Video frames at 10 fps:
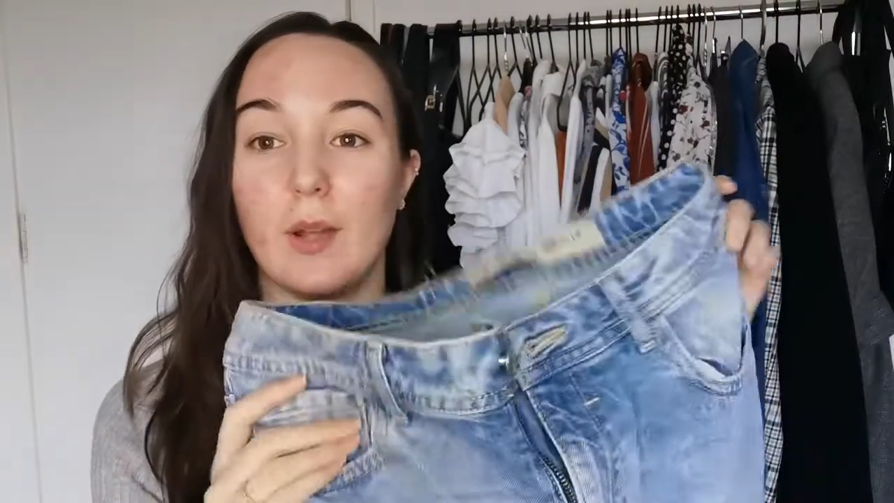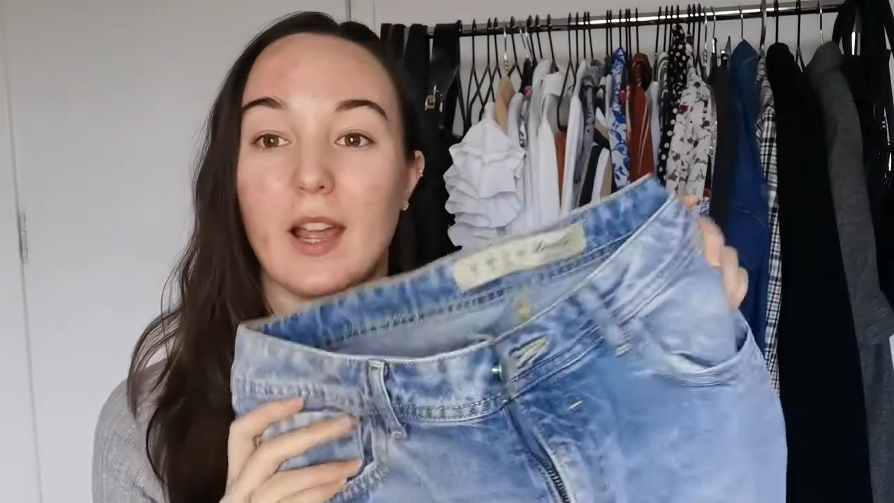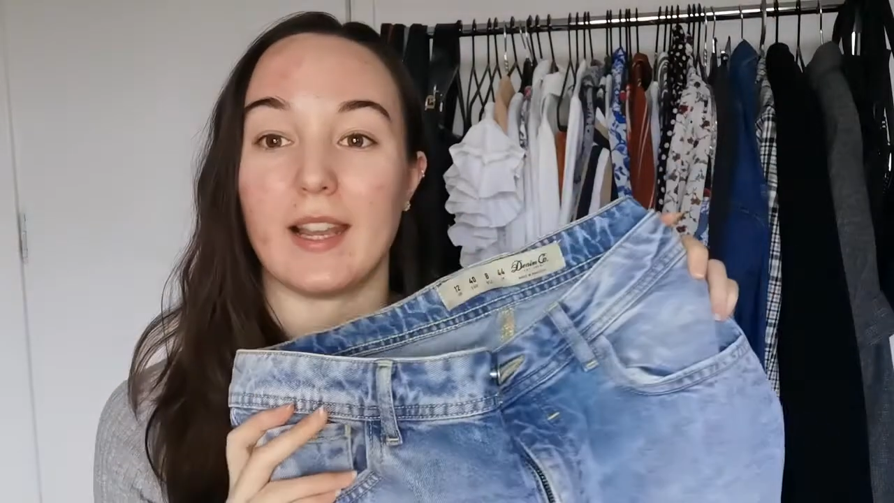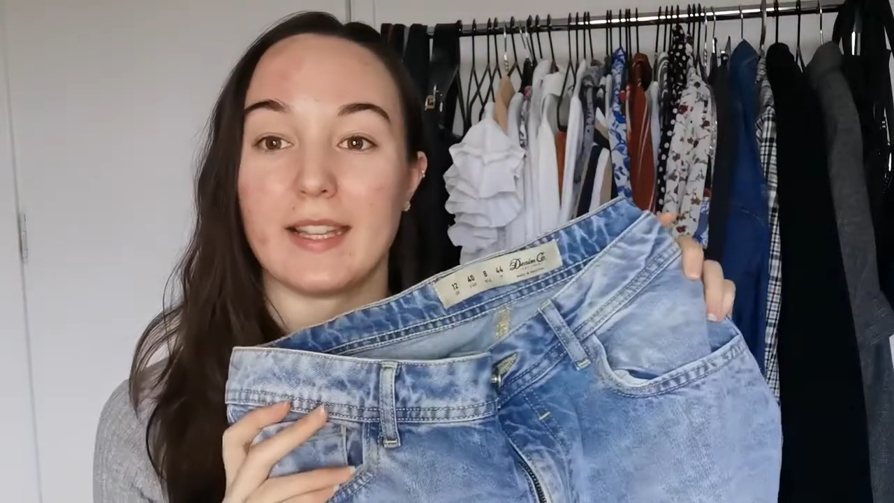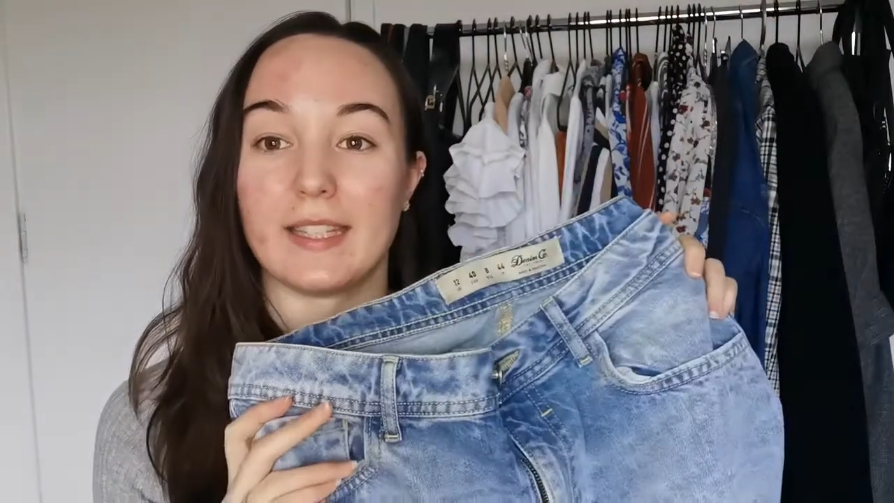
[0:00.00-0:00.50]

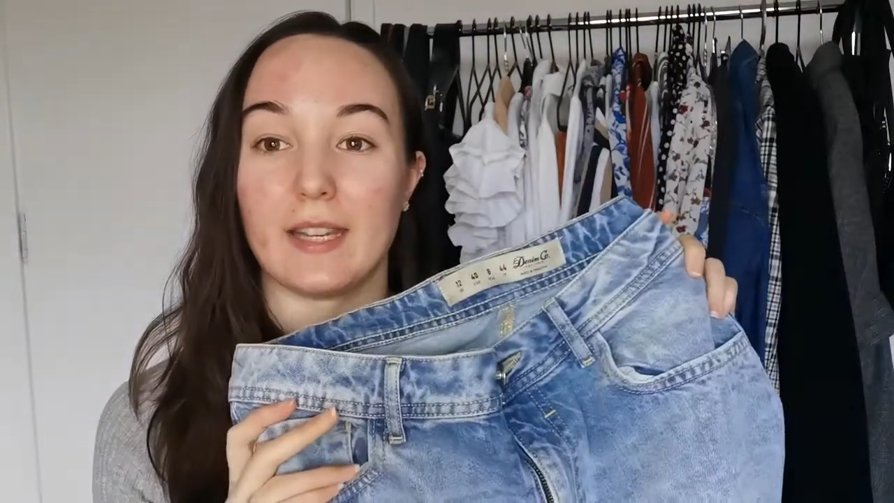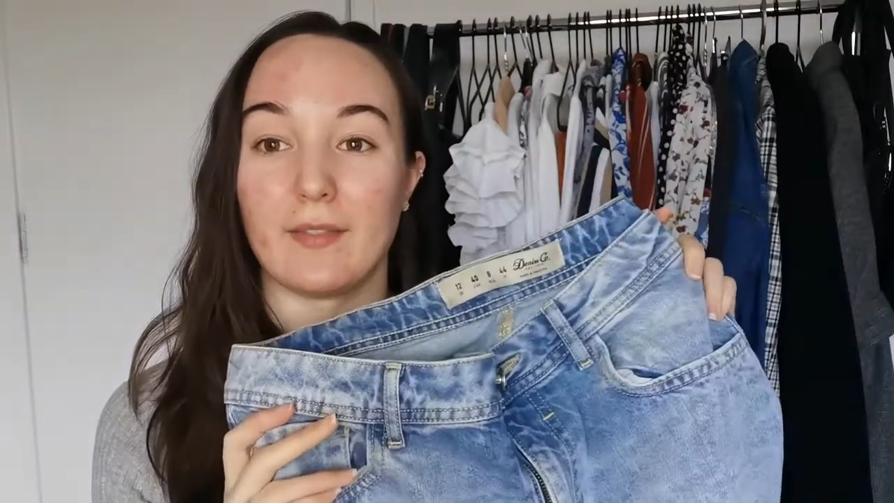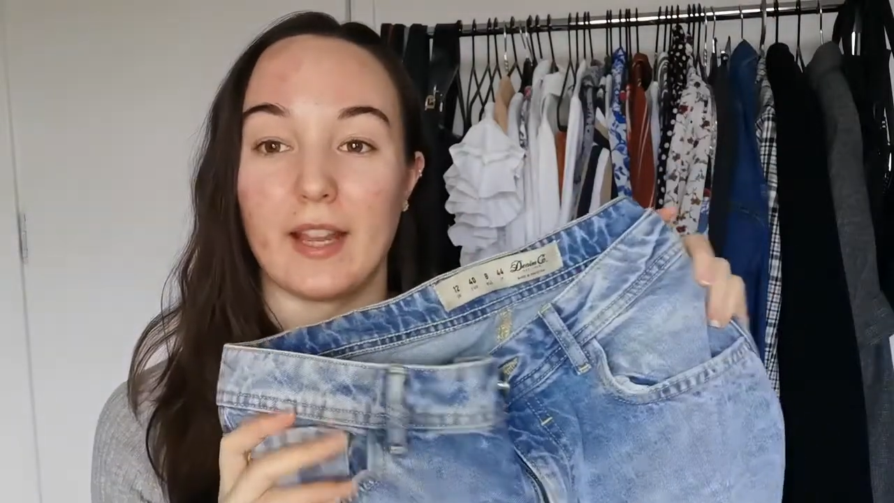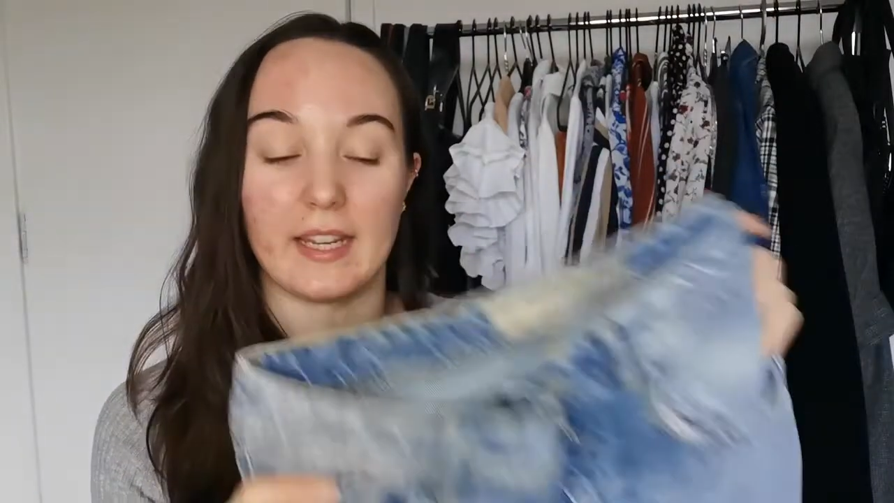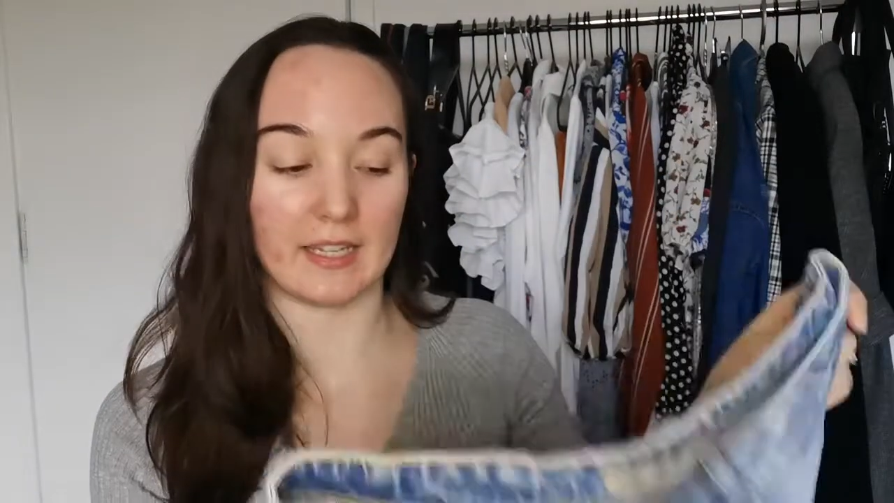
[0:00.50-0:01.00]
whirl and see
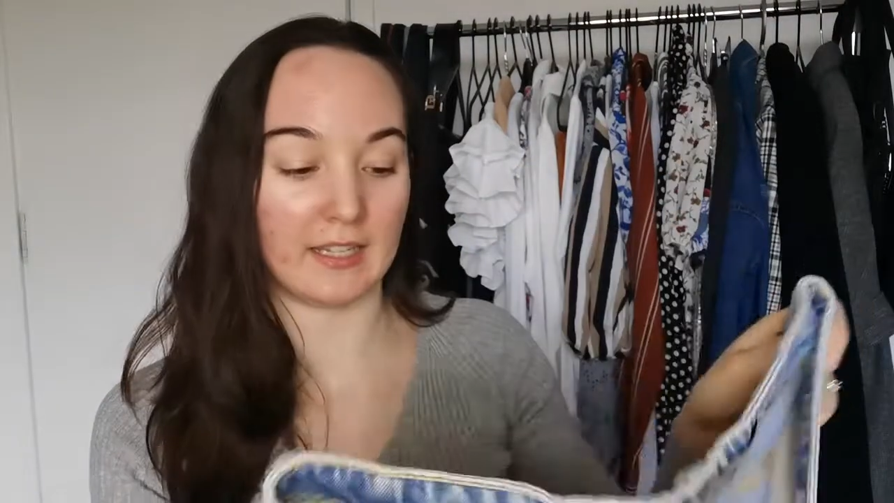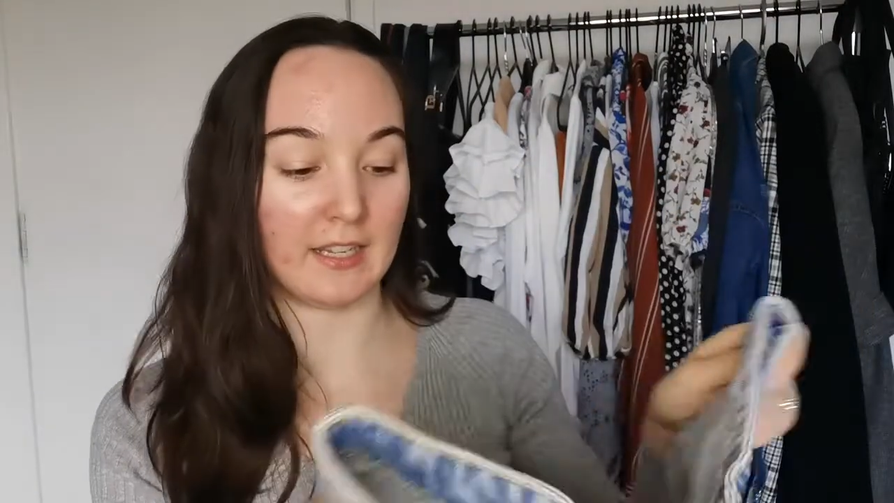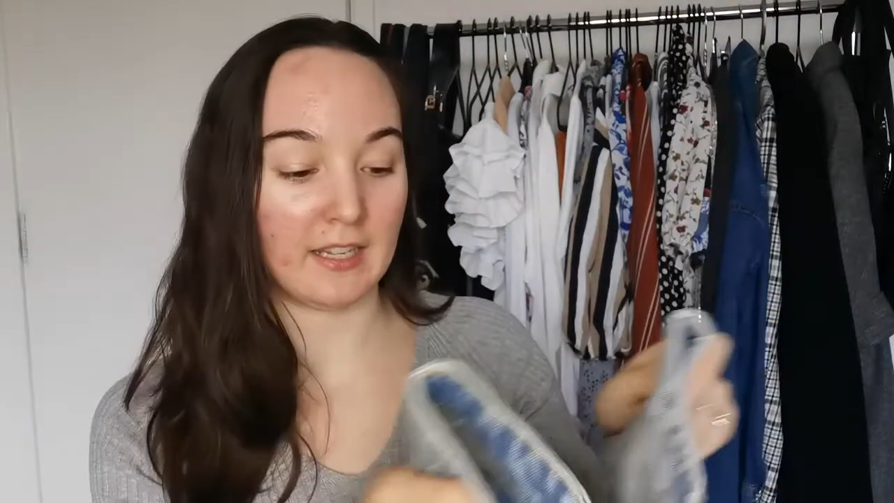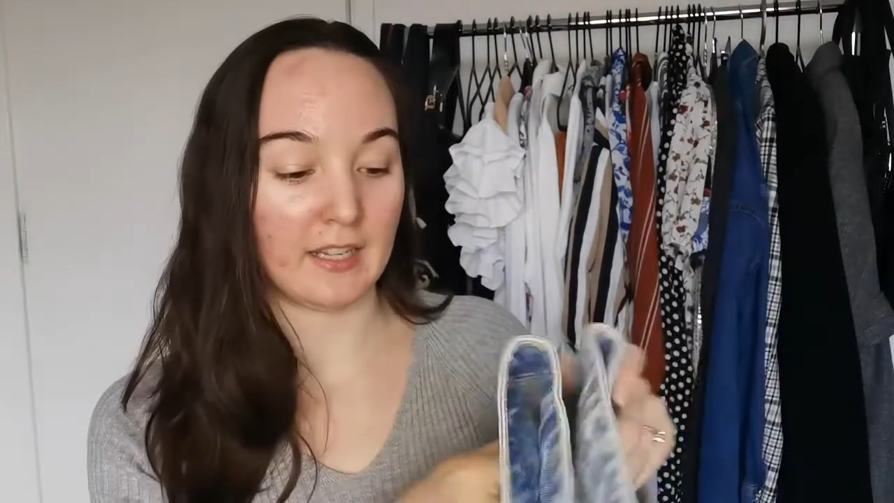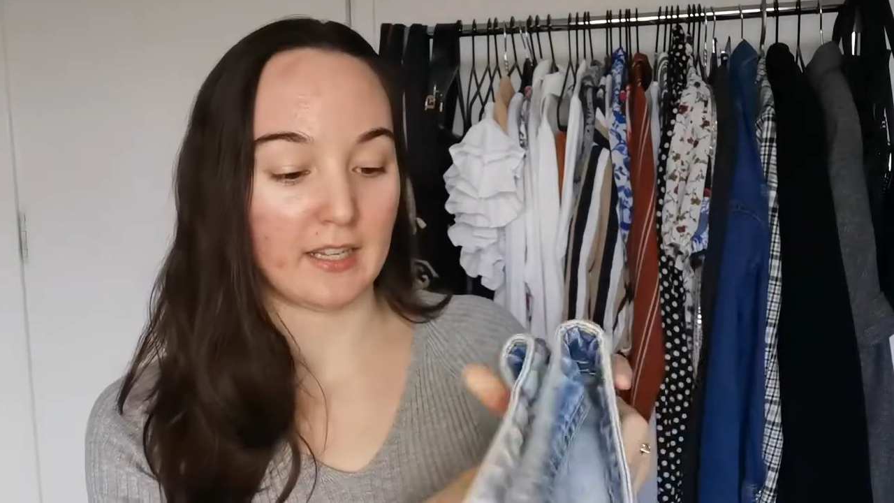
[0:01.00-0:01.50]
if I can